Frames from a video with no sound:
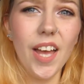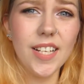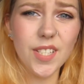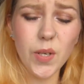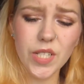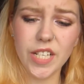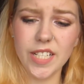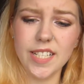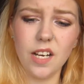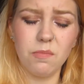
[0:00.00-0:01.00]
So it
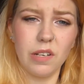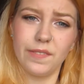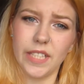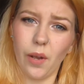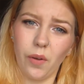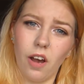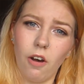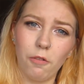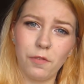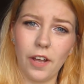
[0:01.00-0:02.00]
turns out my video cut
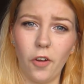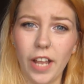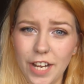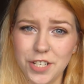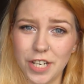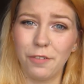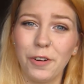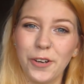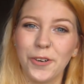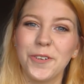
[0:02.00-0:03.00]
off, and I actually
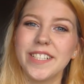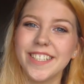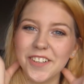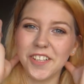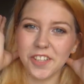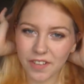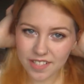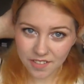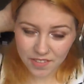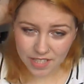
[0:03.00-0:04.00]
recorded like the
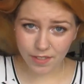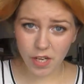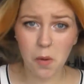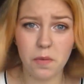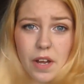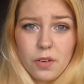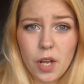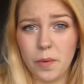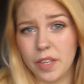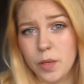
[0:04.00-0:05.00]
rest of this video without
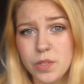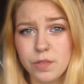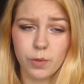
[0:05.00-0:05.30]
knowing that it wasn't